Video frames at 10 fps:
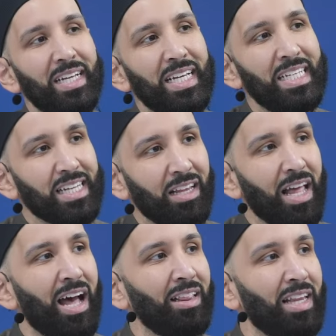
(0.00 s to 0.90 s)
He's a
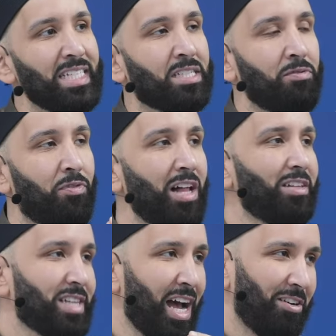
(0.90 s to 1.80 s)
lot less
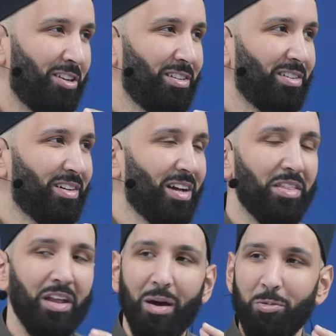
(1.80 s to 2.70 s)
volatile
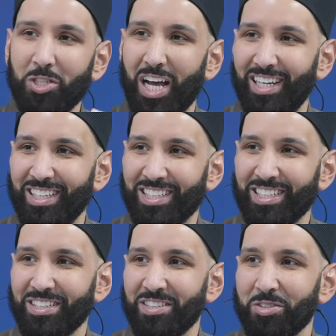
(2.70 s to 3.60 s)
than Abu Jahl
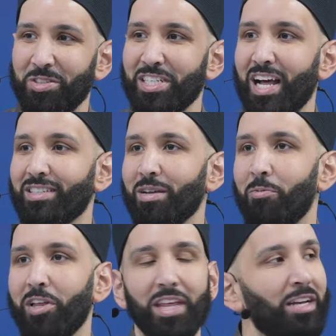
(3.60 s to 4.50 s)
is. So he's not
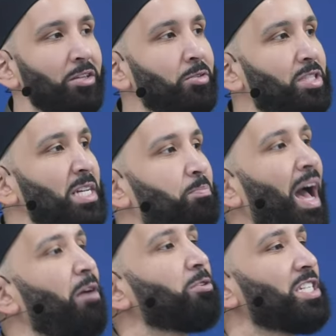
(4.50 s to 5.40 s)
someone that you see
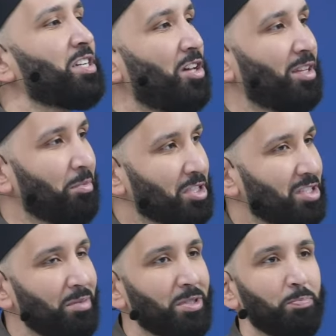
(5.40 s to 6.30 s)
pouncing on the
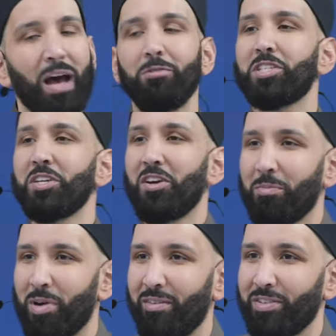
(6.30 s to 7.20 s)
Muslims, pouncing on
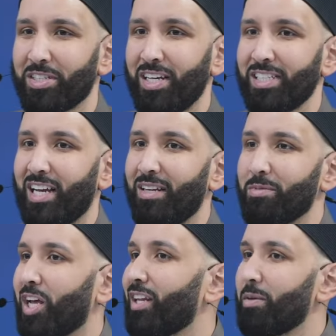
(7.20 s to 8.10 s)
the Prophet sallallahu alaihi wasallam,
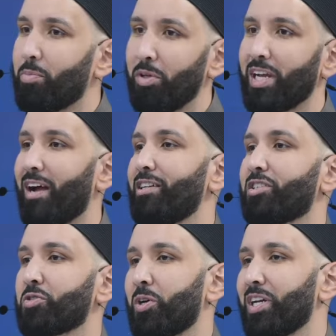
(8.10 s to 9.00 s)
suddenly pulling out his
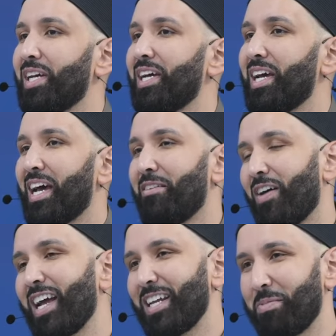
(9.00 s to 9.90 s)
sword and
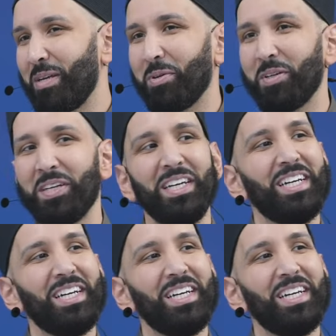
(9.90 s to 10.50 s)
fighting people.